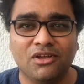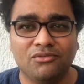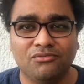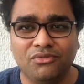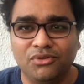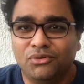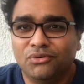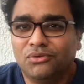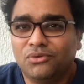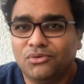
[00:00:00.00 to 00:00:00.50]

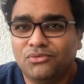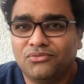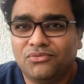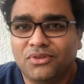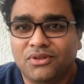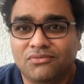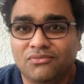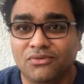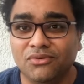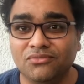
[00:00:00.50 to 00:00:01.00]
we do not
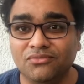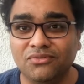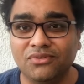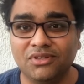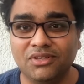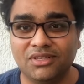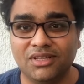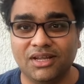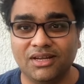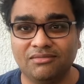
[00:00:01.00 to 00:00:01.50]
feel
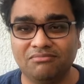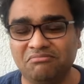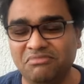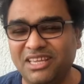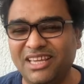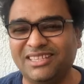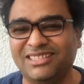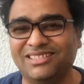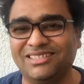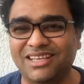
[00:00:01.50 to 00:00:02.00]
fulfilled that
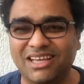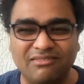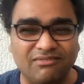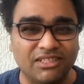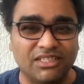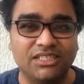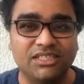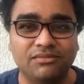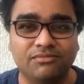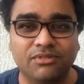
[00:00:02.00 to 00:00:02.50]
yes, I've
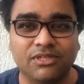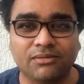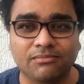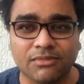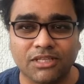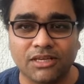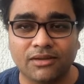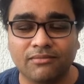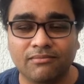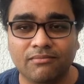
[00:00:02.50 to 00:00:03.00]
achieved
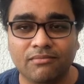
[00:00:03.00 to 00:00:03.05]
something.